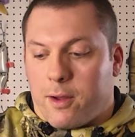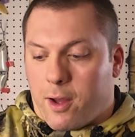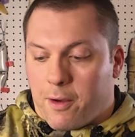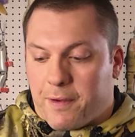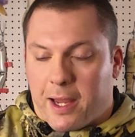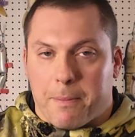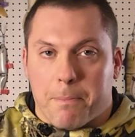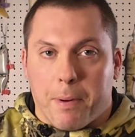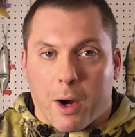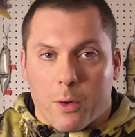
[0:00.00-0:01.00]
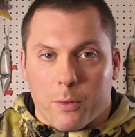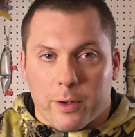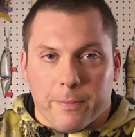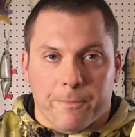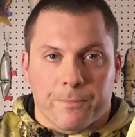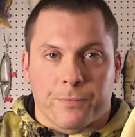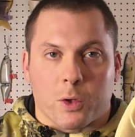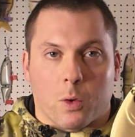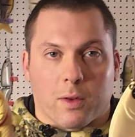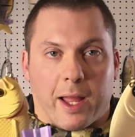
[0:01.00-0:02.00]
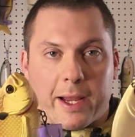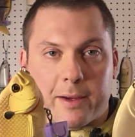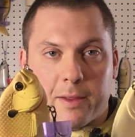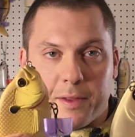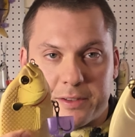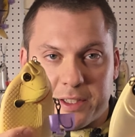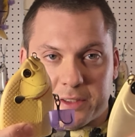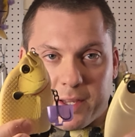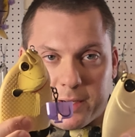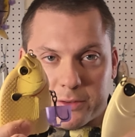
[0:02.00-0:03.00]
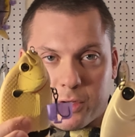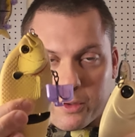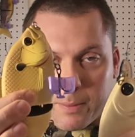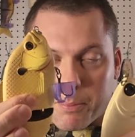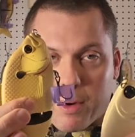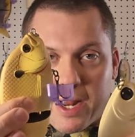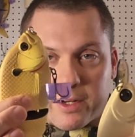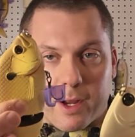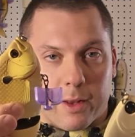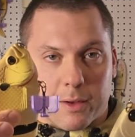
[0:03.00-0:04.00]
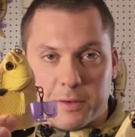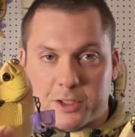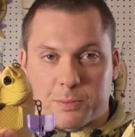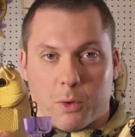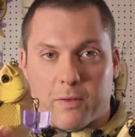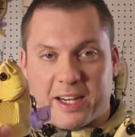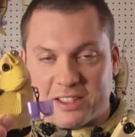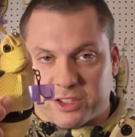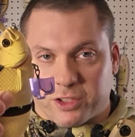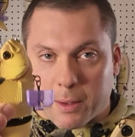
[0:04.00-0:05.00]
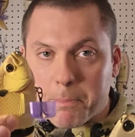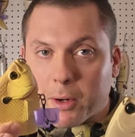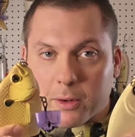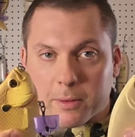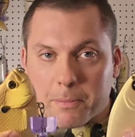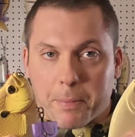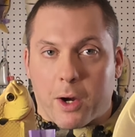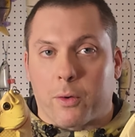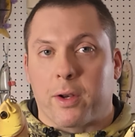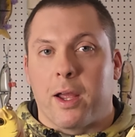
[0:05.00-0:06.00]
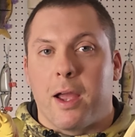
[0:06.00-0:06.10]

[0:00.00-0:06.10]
of a bone, or this is it's called a bread color. This is more like a sunburnt bone.